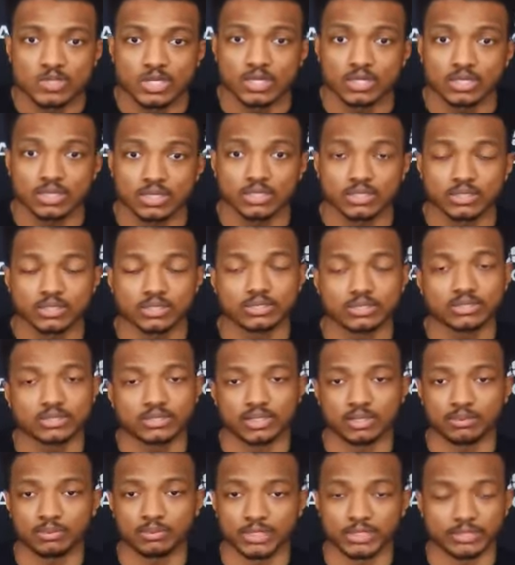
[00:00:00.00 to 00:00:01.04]
I
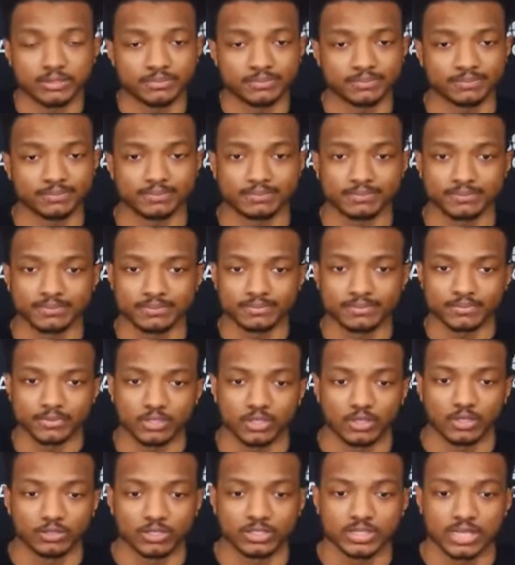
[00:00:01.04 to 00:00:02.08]
mean, the
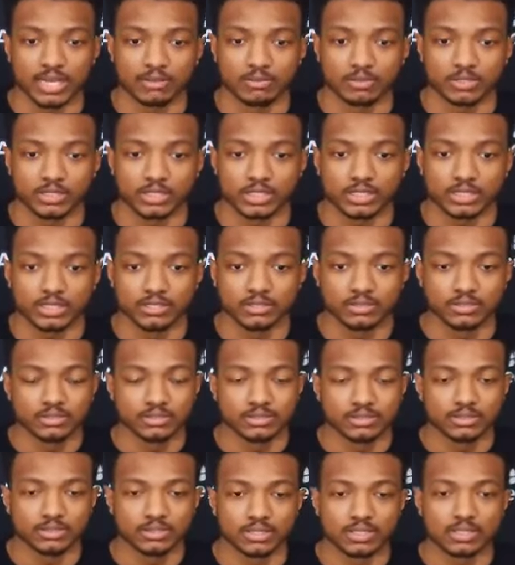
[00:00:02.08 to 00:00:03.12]
only time will tell.
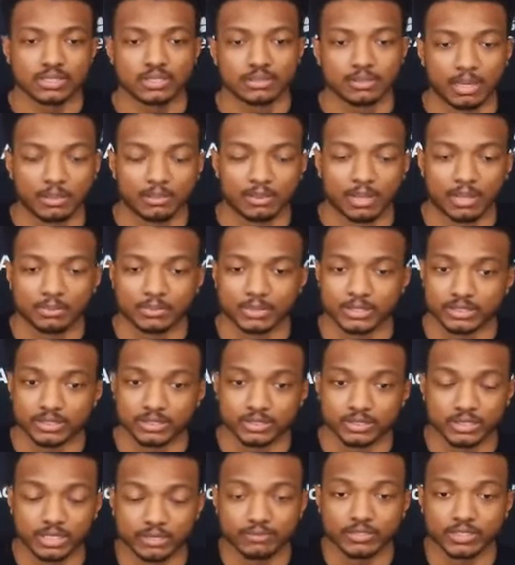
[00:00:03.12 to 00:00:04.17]
I'm just
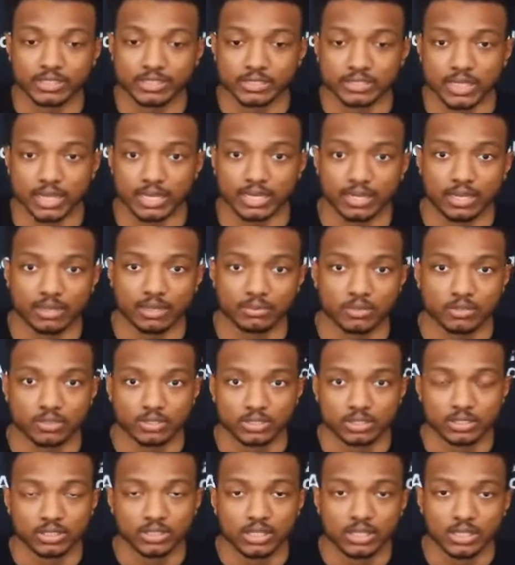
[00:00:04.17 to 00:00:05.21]
definitely excited. I'm going to,
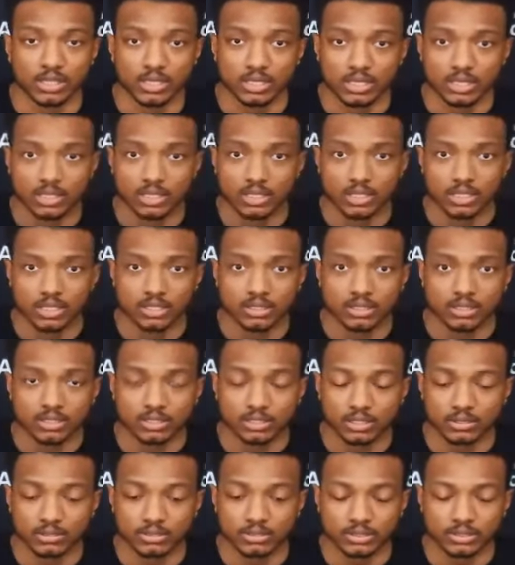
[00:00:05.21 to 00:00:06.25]
you know,
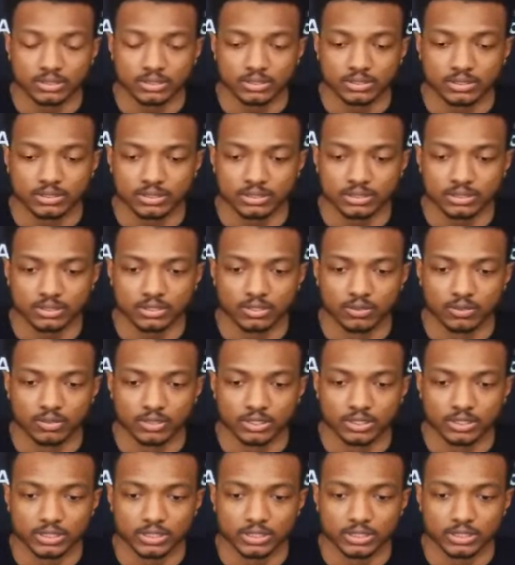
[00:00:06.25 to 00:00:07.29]
just go into
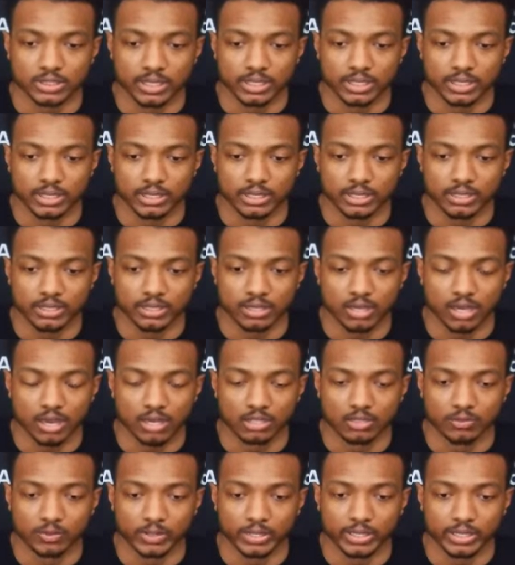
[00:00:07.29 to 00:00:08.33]
this thing all
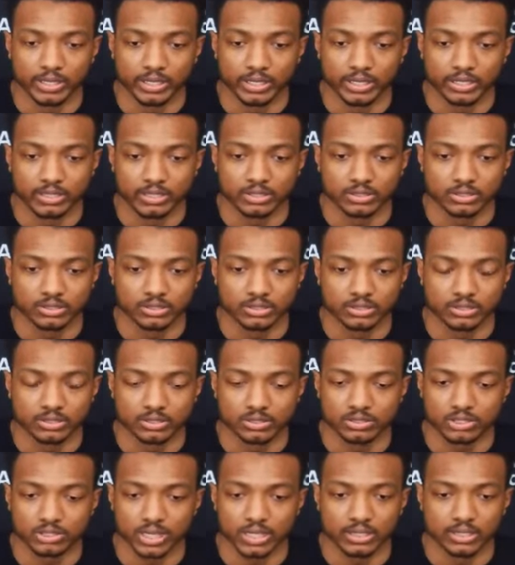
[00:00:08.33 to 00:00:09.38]
the way in. Just
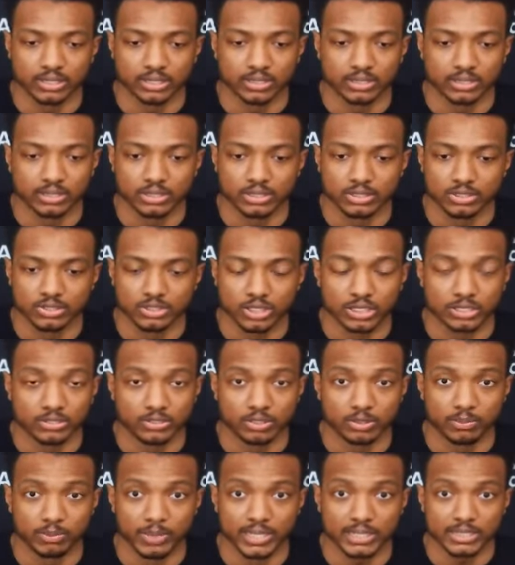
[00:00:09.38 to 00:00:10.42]
try to do
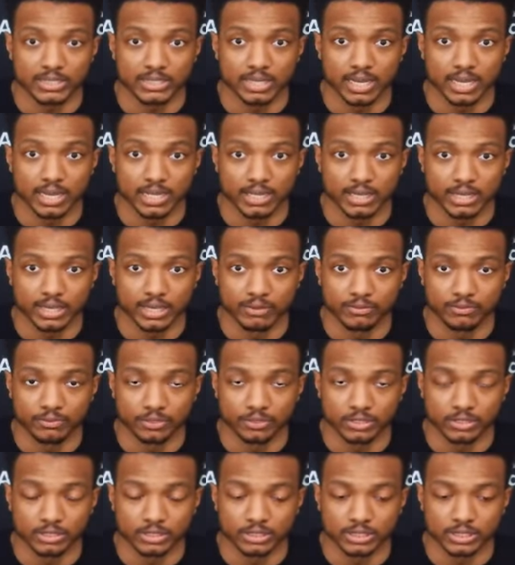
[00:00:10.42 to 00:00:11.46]
the best that I can for
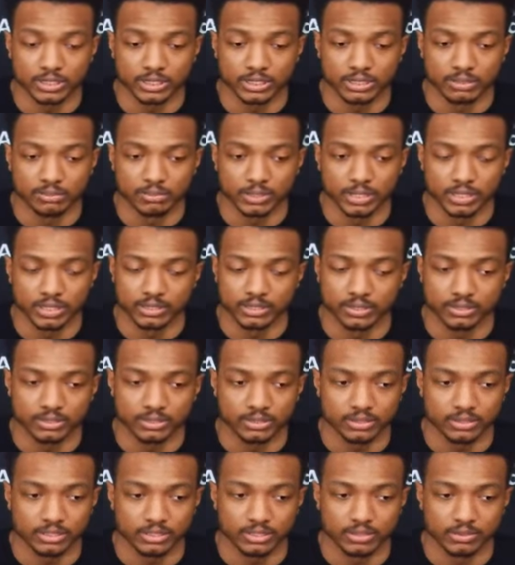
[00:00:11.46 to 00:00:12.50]
this team. And,
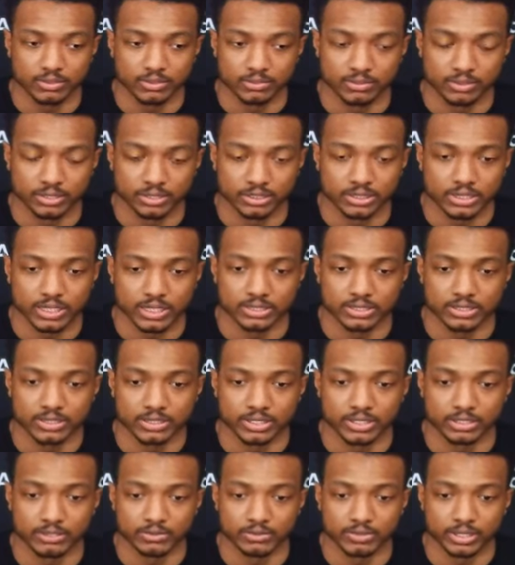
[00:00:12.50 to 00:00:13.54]
you know, with a change of
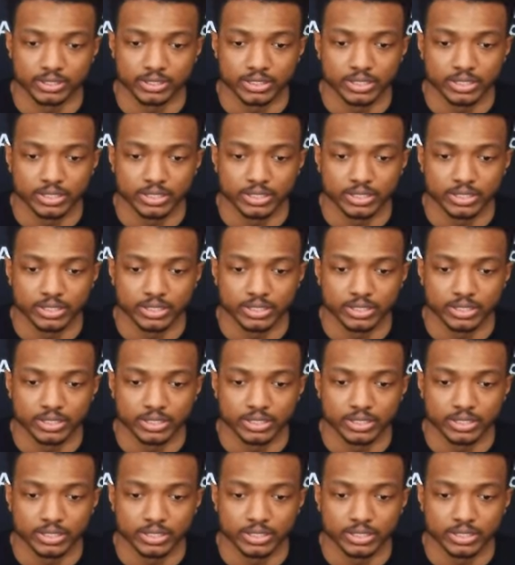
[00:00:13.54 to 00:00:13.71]
scenery,